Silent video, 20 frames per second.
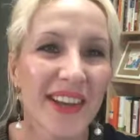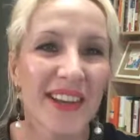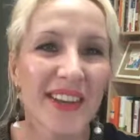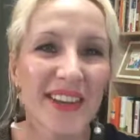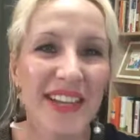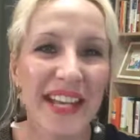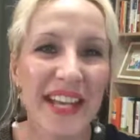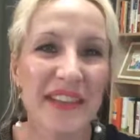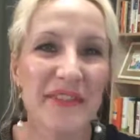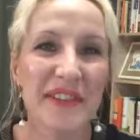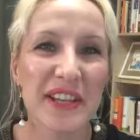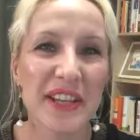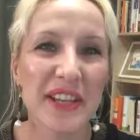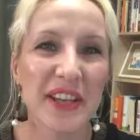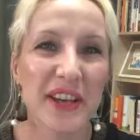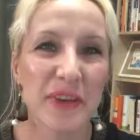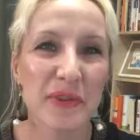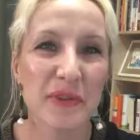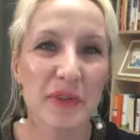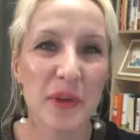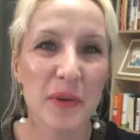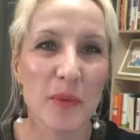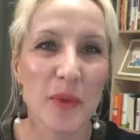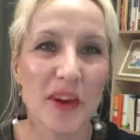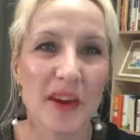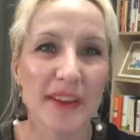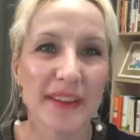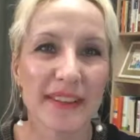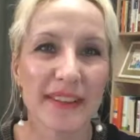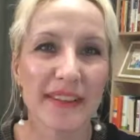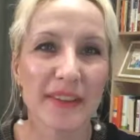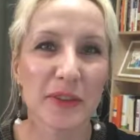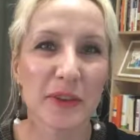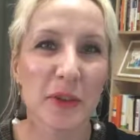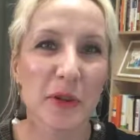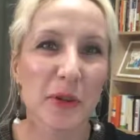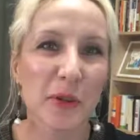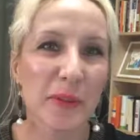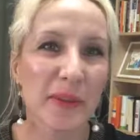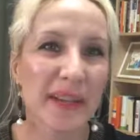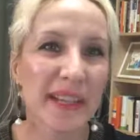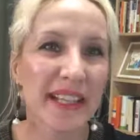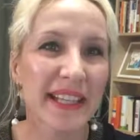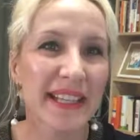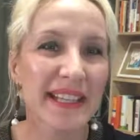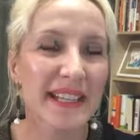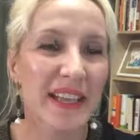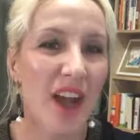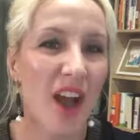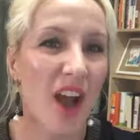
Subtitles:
Good evening, everyone. A little bit